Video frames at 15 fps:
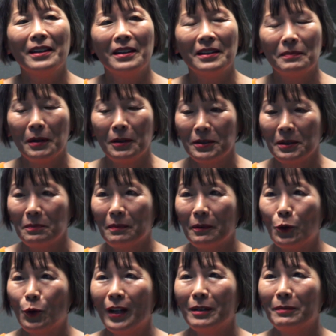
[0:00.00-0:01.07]
ate the most
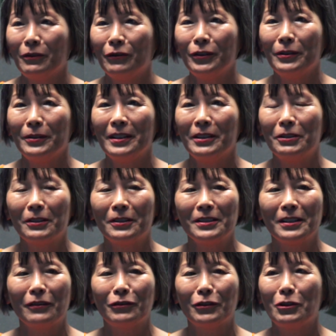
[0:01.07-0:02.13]
incredible food. They took us
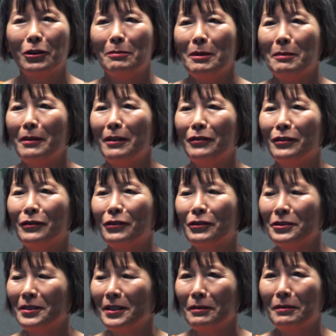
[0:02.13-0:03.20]
out for Kobe beef the
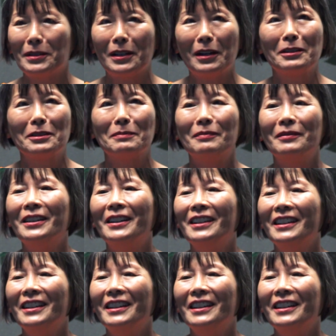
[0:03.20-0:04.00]
first night. It was awesome.